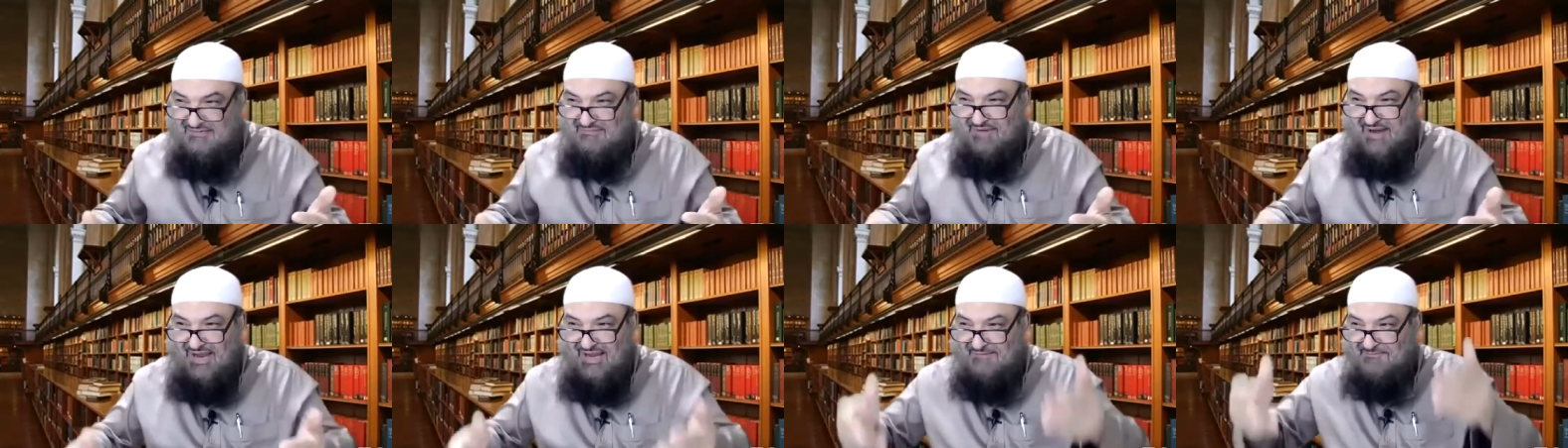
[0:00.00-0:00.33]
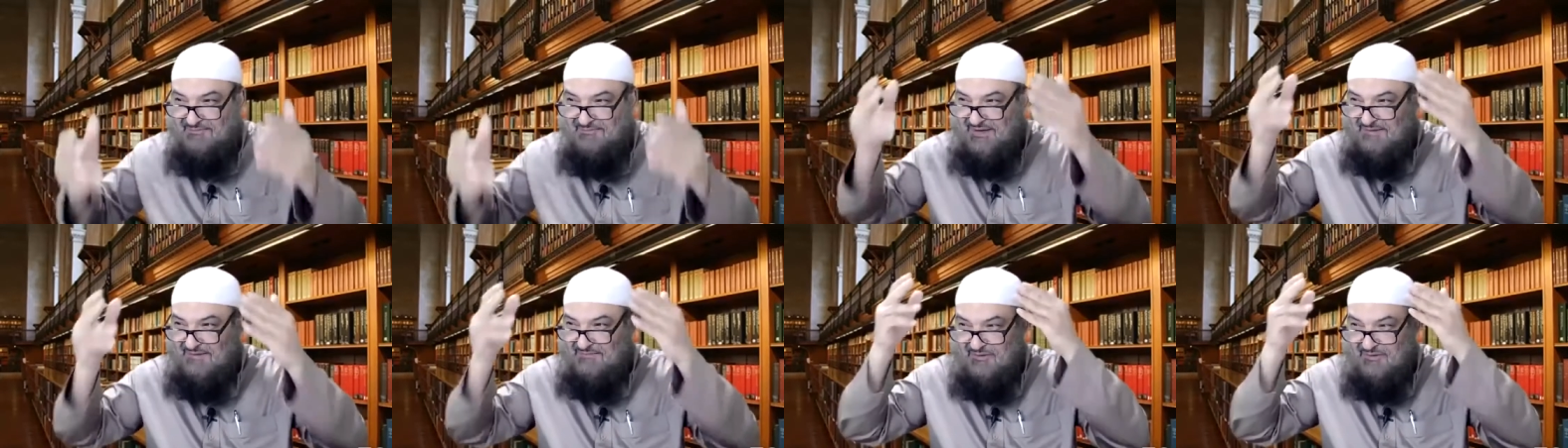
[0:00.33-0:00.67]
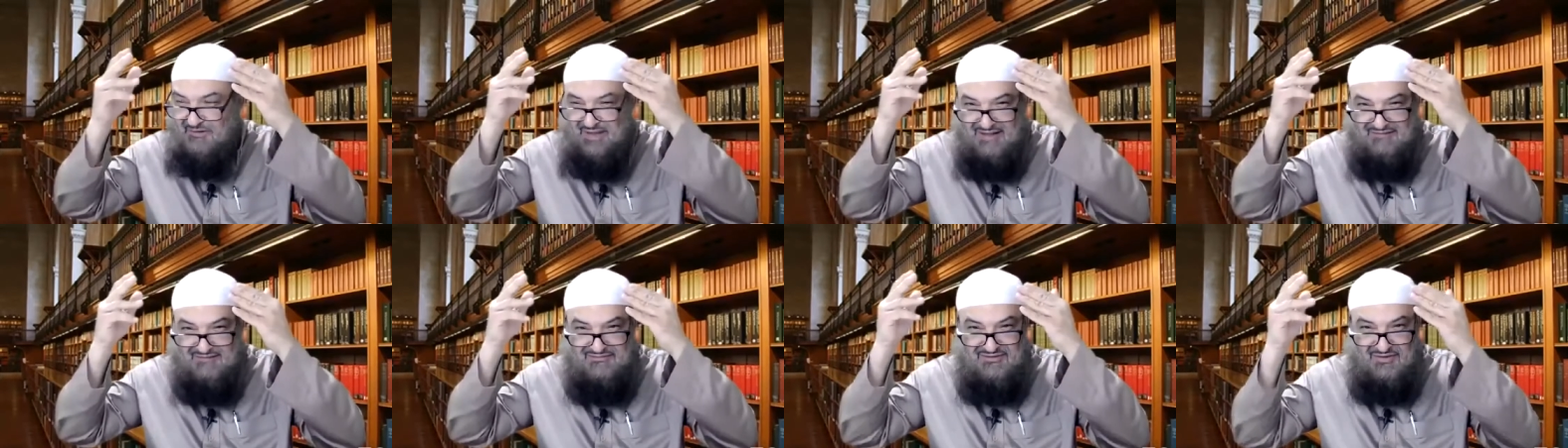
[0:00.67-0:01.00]
My
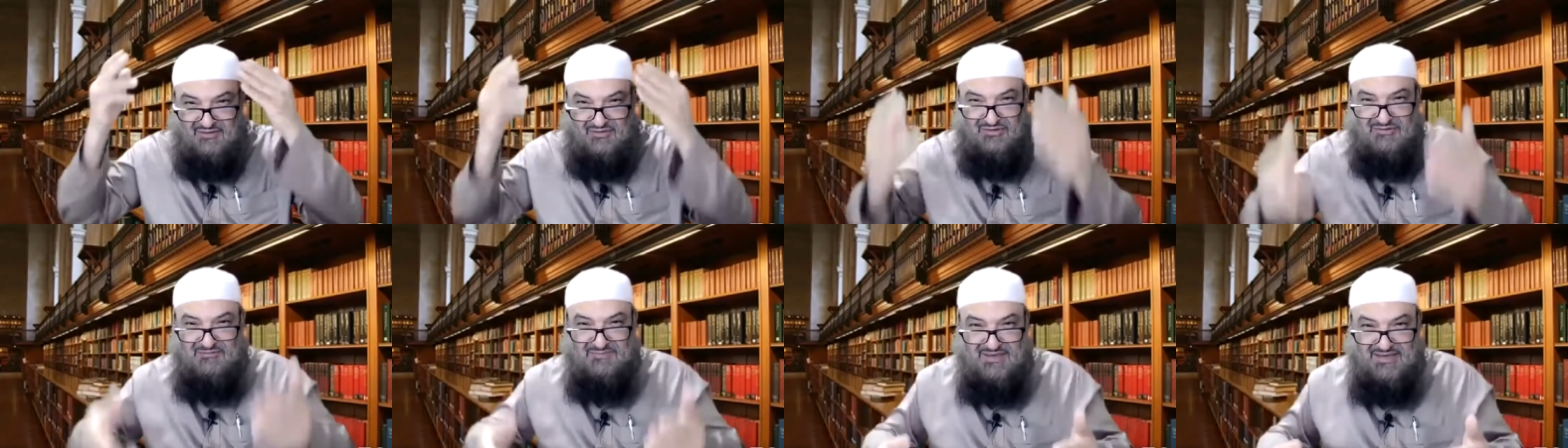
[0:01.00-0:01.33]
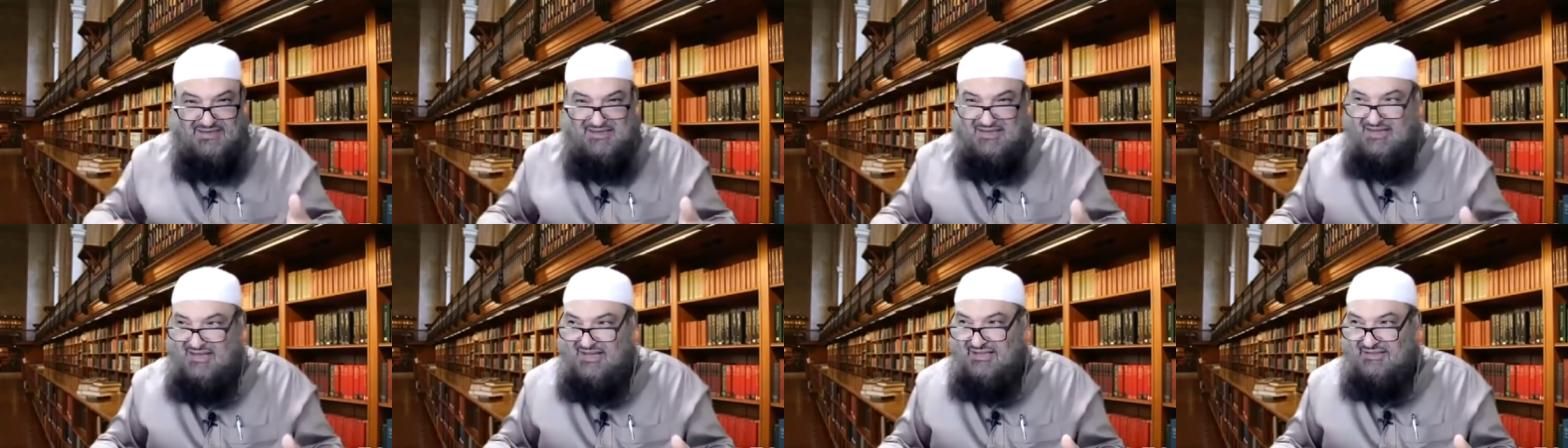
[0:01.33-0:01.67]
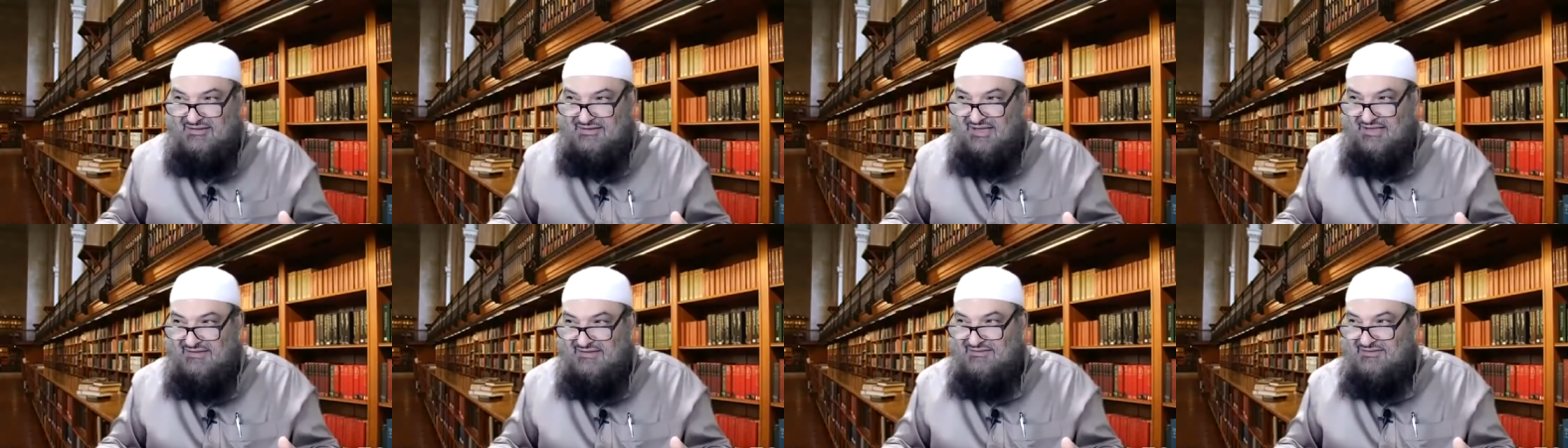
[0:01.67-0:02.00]
people had told me
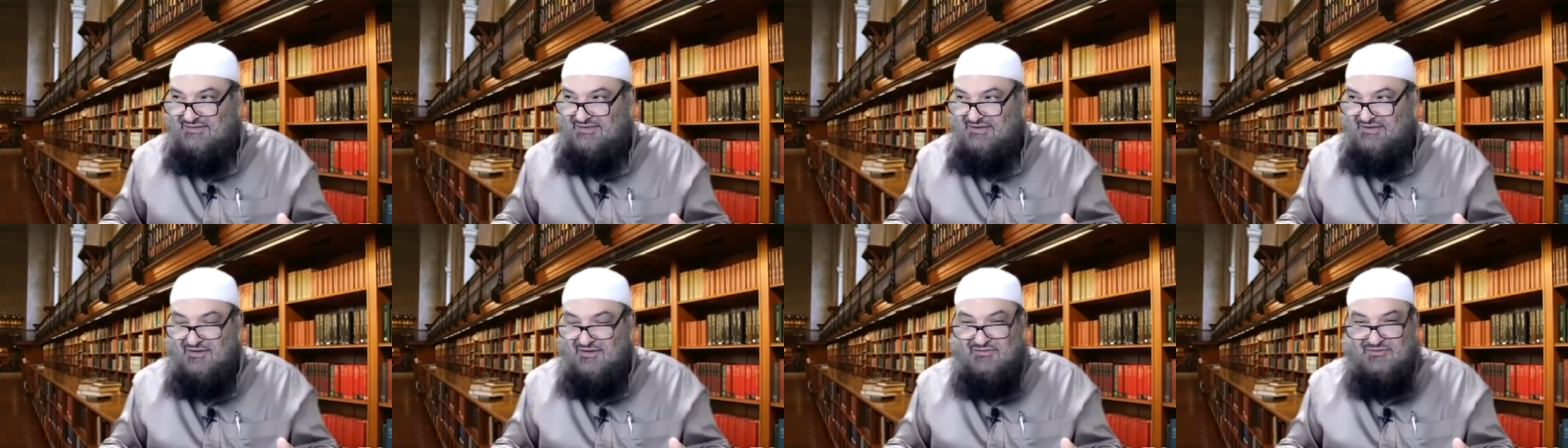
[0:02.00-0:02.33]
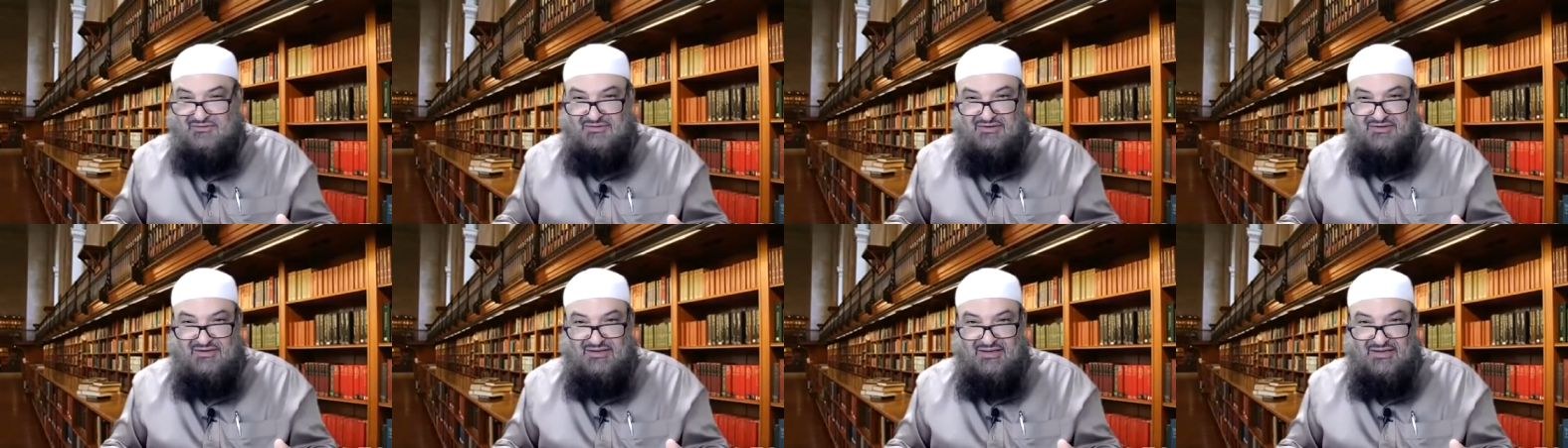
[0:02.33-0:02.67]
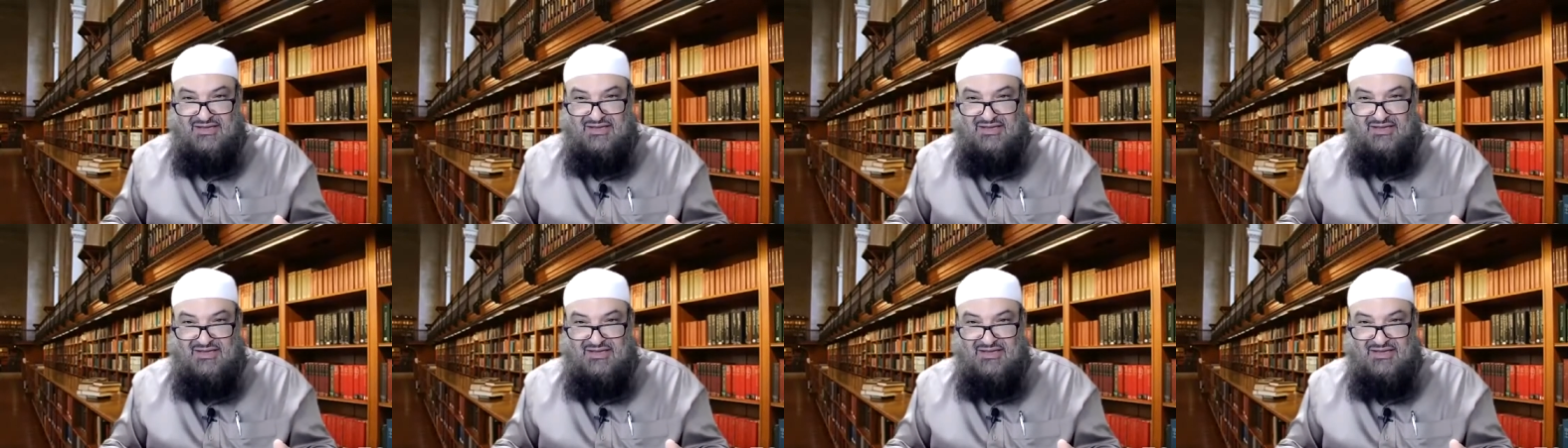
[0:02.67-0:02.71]
that, you know,